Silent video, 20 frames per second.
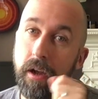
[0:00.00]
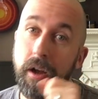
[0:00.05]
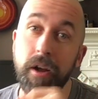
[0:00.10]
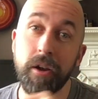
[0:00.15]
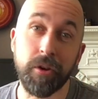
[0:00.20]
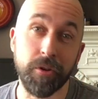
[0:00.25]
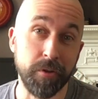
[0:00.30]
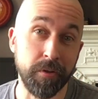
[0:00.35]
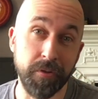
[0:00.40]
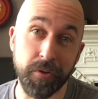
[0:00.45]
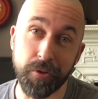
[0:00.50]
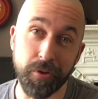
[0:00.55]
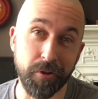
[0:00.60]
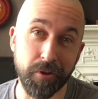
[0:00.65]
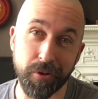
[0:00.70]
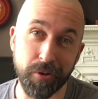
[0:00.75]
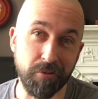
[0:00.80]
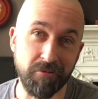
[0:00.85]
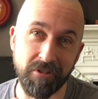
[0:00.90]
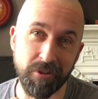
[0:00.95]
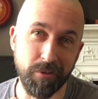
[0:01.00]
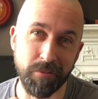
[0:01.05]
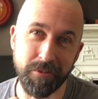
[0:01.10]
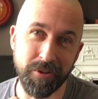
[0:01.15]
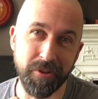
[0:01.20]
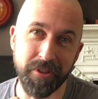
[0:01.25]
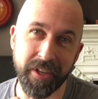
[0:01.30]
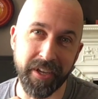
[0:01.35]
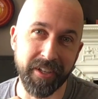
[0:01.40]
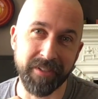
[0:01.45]
A lot of you are not going to agree with me
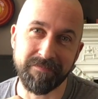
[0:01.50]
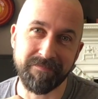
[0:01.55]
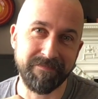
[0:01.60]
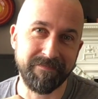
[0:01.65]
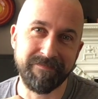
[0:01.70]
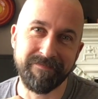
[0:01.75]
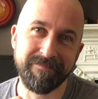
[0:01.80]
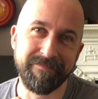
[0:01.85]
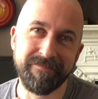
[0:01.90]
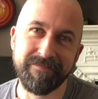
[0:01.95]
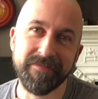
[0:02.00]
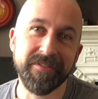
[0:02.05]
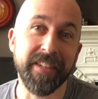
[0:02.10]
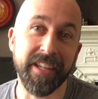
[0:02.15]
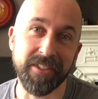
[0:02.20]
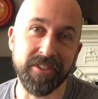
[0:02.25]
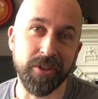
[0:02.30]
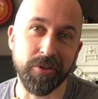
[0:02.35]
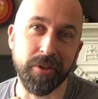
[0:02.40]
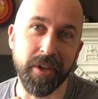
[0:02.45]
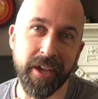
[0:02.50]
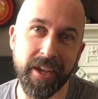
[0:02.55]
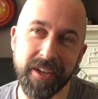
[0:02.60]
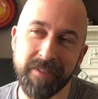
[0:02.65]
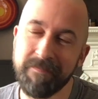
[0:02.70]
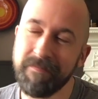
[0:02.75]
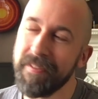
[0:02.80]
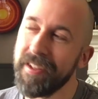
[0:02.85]
on that. That's okay.